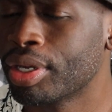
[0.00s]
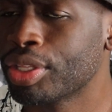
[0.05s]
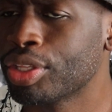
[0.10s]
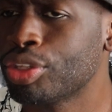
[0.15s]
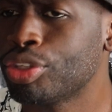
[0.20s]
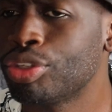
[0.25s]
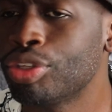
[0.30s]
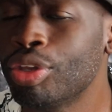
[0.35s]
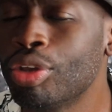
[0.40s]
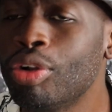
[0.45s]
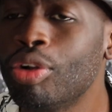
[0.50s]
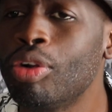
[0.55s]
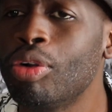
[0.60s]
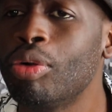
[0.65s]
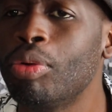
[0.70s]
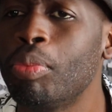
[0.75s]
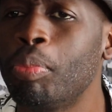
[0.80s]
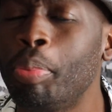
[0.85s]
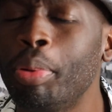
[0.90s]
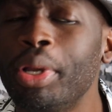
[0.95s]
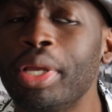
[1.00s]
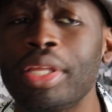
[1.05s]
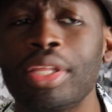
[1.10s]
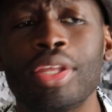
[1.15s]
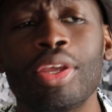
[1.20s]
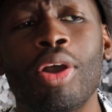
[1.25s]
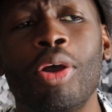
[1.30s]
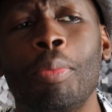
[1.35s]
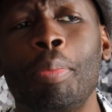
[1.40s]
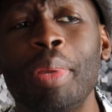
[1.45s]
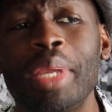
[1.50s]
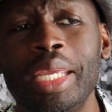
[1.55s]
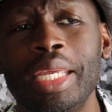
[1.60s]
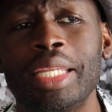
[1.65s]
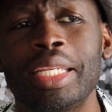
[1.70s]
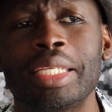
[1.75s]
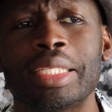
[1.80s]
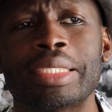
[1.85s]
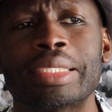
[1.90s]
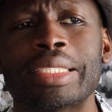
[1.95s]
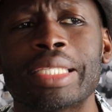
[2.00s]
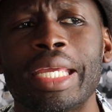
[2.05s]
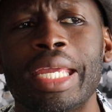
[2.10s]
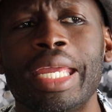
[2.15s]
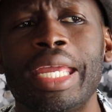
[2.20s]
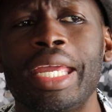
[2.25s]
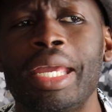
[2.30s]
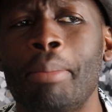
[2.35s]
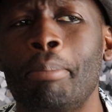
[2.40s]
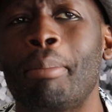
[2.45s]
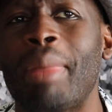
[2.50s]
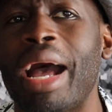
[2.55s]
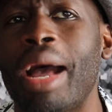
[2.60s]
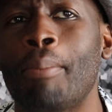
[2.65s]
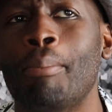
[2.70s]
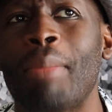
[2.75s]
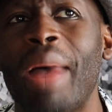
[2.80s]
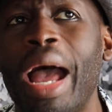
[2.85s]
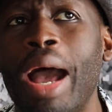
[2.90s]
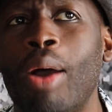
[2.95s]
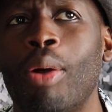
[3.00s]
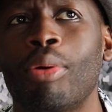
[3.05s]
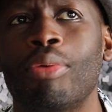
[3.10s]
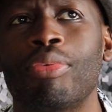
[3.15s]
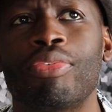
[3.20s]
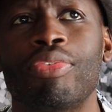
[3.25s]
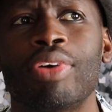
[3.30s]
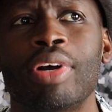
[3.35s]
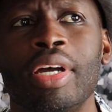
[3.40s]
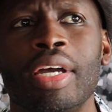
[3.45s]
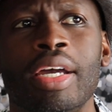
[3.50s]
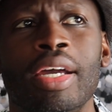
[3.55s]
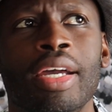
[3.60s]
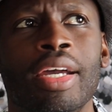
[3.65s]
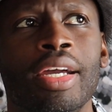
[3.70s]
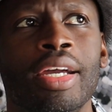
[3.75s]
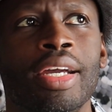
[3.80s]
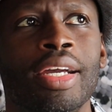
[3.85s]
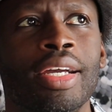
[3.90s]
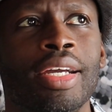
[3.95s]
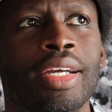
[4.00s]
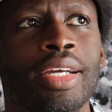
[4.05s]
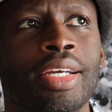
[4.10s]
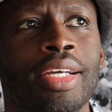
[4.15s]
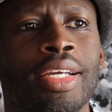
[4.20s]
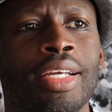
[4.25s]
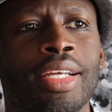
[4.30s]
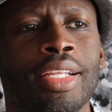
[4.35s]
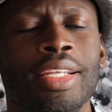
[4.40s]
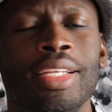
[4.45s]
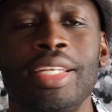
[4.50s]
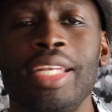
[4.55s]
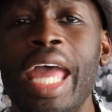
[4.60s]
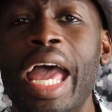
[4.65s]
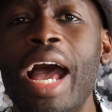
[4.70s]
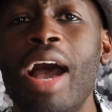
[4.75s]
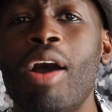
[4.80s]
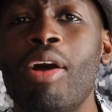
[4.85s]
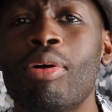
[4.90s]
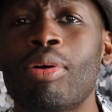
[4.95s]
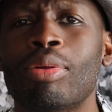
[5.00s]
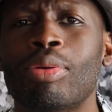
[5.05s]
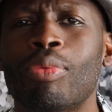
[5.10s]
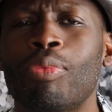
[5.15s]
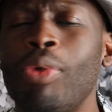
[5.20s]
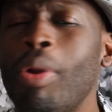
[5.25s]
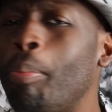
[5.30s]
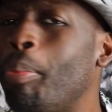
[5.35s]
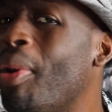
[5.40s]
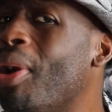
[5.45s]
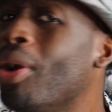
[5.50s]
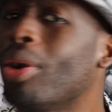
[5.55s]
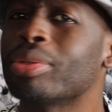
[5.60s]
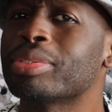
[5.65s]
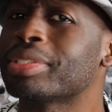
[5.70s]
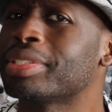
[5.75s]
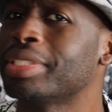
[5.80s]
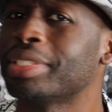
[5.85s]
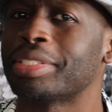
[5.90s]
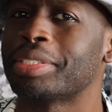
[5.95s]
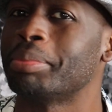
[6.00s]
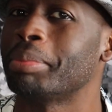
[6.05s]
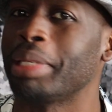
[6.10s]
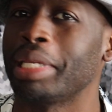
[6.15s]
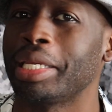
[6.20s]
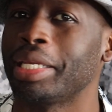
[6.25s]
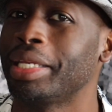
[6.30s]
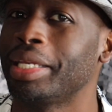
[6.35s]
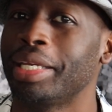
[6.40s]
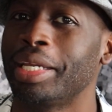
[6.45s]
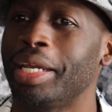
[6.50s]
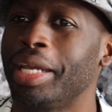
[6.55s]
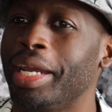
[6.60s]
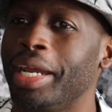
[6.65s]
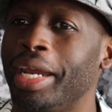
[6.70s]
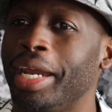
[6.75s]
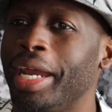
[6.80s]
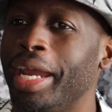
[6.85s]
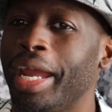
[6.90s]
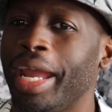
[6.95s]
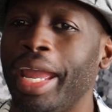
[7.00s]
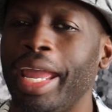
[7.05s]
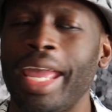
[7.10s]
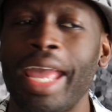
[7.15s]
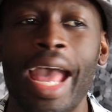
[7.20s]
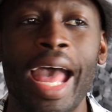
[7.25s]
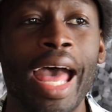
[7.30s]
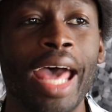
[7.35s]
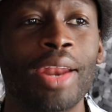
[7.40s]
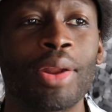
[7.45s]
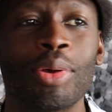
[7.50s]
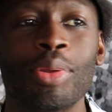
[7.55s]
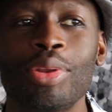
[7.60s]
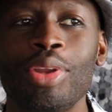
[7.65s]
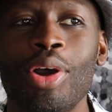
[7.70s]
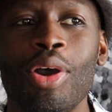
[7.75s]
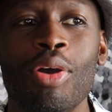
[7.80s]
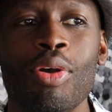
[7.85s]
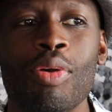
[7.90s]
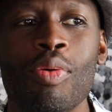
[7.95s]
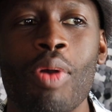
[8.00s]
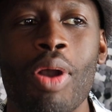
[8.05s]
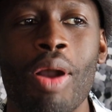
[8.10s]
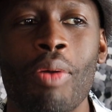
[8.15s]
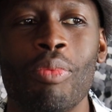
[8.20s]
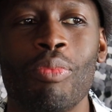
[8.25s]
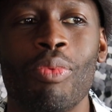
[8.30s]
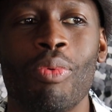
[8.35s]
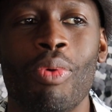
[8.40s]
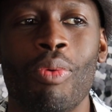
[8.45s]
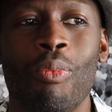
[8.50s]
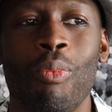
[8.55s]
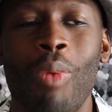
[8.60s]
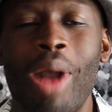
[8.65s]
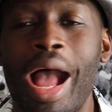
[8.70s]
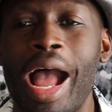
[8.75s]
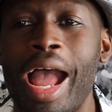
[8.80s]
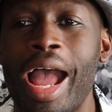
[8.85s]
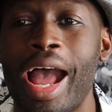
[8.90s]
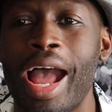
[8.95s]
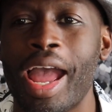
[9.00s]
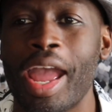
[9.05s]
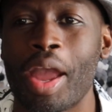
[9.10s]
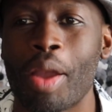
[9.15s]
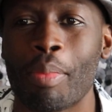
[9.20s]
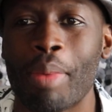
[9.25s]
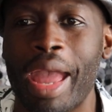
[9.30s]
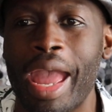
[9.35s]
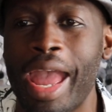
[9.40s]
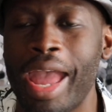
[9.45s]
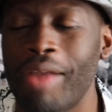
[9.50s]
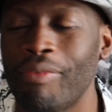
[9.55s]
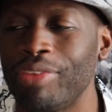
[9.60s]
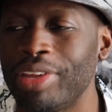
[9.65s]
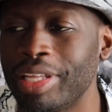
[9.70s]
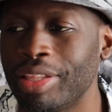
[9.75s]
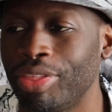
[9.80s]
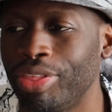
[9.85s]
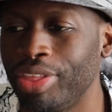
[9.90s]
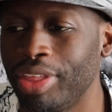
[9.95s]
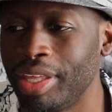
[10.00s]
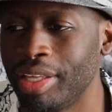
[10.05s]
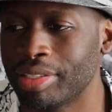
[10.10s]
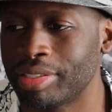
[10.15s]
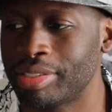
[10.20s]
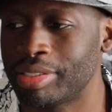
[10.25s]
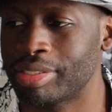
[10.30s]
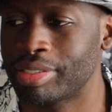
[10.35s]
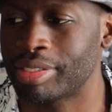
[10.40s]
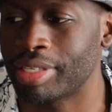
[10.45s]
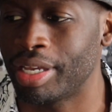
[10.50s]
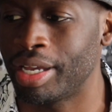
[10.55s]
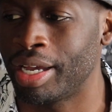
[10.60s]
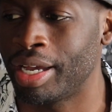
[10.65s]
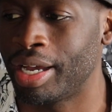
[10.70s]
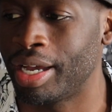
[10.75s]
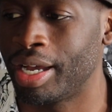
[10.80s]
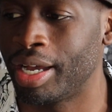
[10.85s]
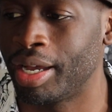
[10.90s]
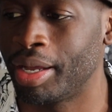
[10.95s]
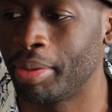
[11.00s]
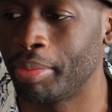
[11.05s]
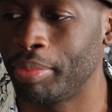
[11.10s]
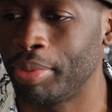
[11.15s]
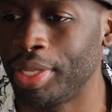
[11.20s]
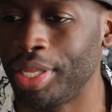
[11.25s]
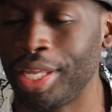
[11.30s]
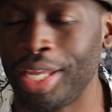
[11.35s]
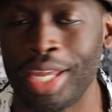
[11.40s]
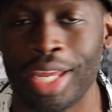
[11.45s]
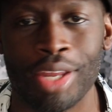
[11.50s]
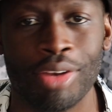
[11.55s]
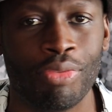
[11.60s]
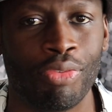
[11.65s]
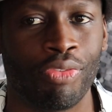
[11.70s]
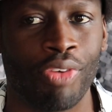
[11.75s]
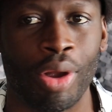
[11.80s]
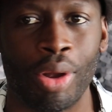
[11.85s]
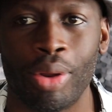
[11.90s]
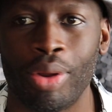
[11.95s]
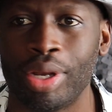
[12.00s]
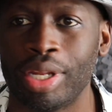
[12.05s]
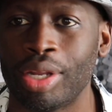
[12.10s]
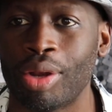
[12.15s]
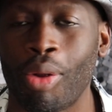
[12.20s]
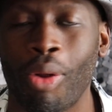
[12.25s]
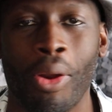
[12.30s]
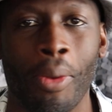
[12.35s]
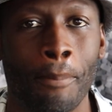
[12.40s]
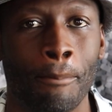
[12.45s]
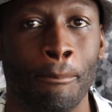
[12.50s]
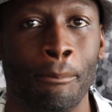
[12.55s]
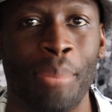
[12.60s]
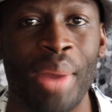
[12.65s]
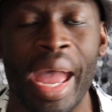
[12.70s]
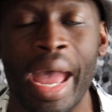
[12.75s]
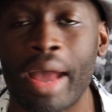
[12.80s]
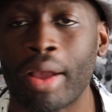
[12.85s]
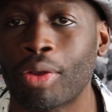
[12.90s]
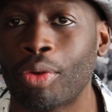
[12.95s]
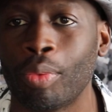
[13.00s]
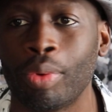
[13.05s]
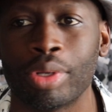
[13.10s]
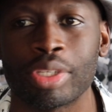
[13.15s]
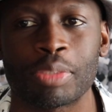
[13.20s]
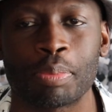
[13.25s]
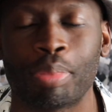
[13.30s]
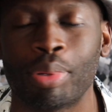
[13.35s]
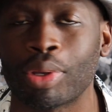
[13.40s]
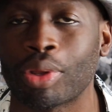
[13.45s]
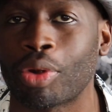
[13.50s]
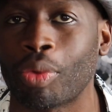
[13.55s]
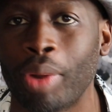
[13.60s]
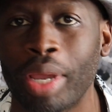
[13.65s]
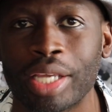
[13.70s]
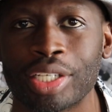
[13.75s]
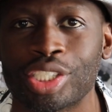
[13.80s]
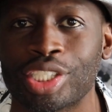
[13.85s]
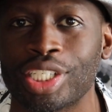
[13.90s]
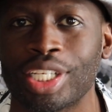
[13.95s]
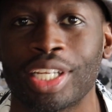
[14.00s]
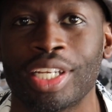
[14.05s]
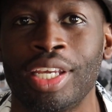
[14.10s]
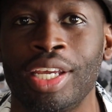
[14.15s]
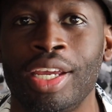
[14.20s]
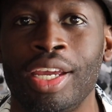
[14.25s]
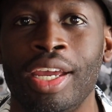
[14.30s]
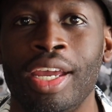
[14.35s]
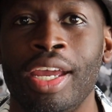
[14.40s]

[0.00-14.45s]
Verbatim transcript: you putting your penis in my mouth now repulses me. And I don't know why I am having this uh, inverted or backwards progression